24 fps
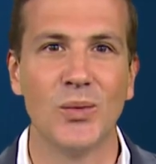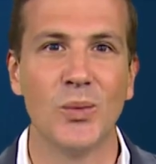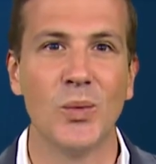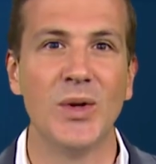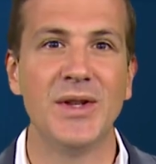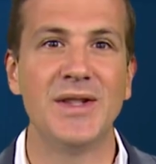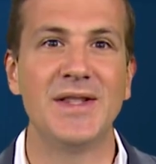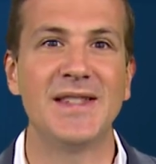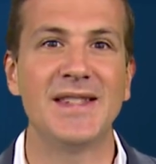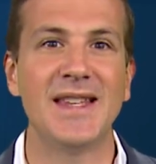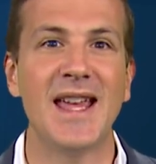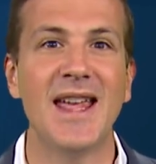
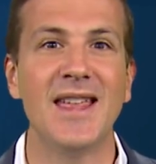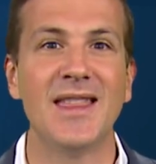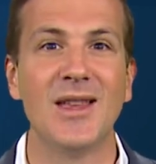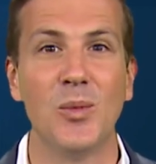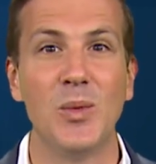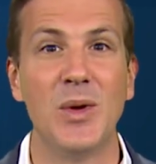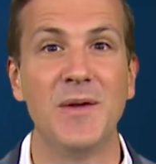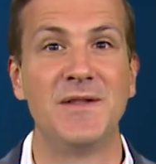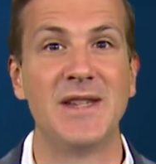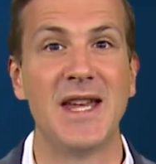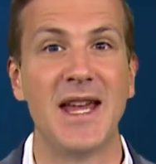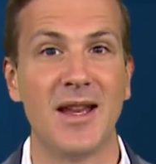would say that
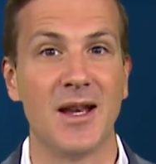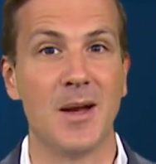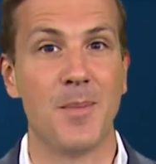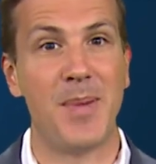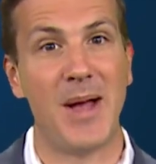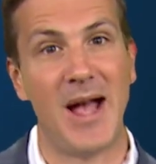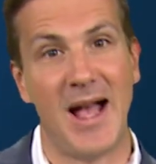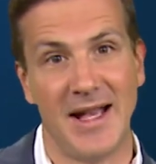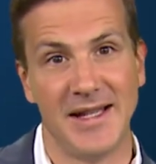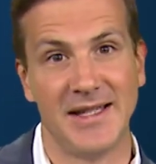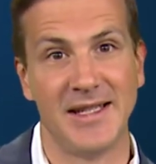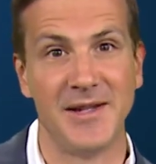we've taken a
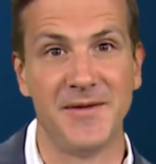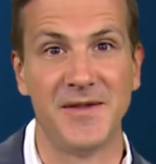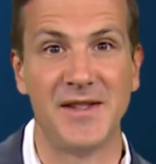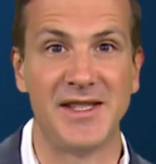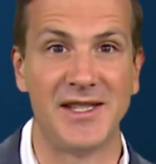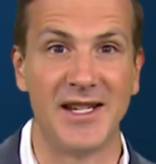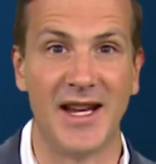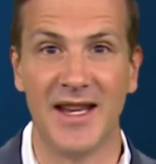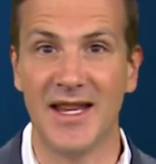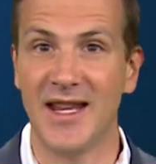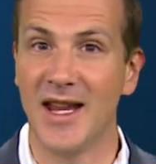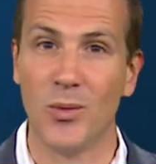positive
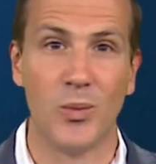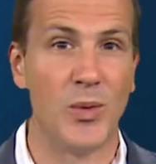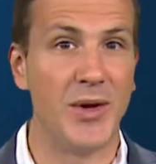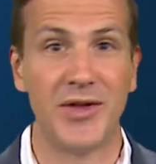study and,